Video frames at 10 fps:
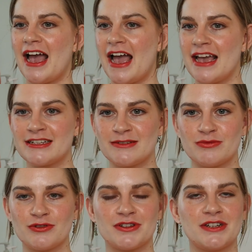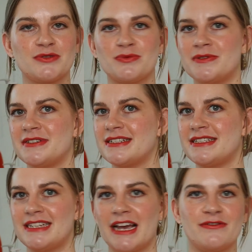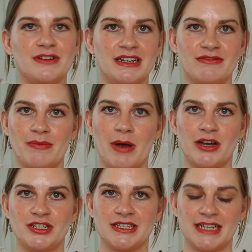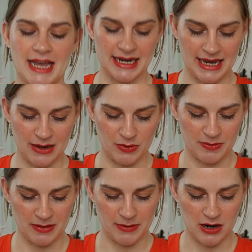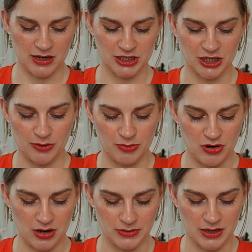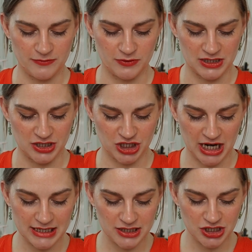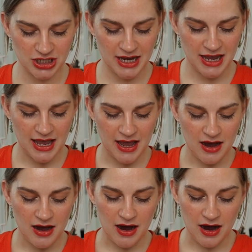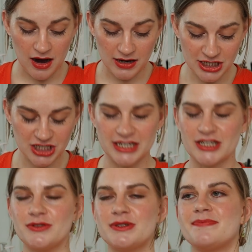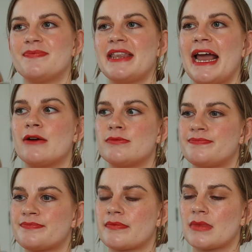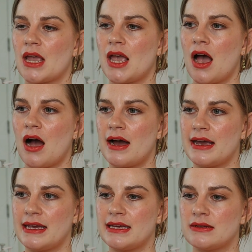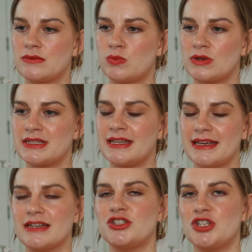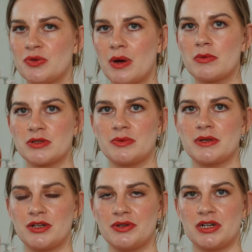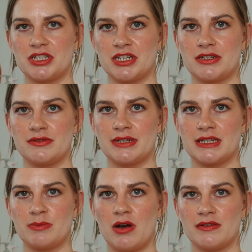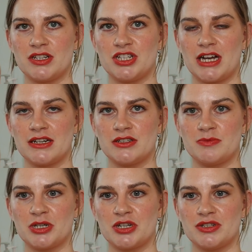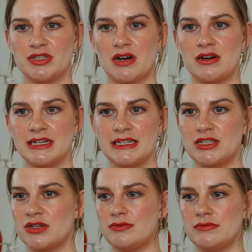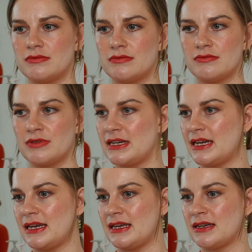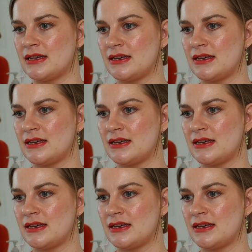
Excellent product, would definitely repurchase and it would be my eyeshadow primer for this challenge. Eyeshadows. Now, I was thinking, do I want to include eyeshadows as part of this challenge? Because I don't really...